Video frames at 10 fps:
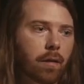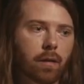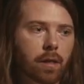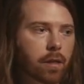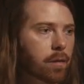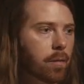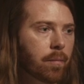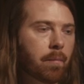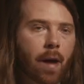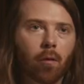these
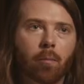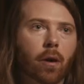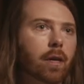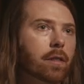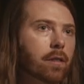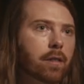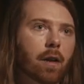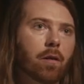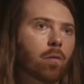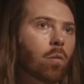metal buckets
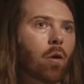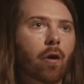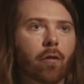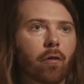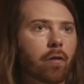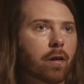and water